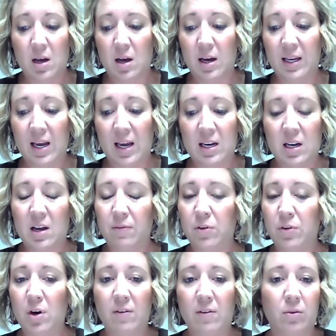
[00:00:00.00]
Again, if
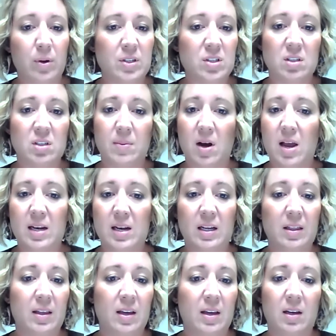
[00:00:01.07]
you have questions about
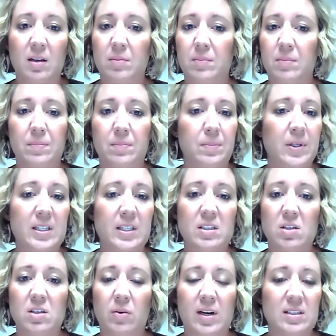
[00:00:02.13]
anything, please
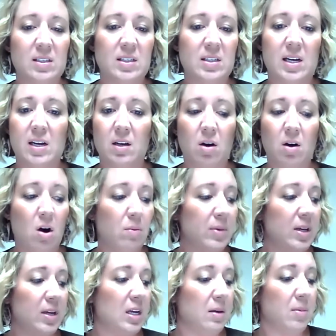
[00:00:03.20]
don't hesitate. Call
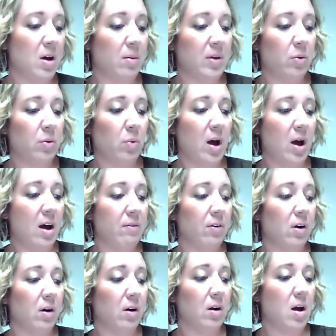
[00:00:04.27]
me, email me,
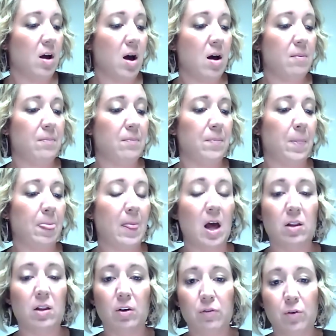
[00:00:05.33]
whatever. I
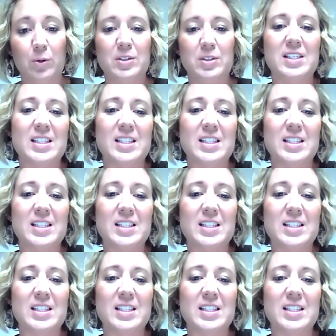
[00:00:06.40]
look forward to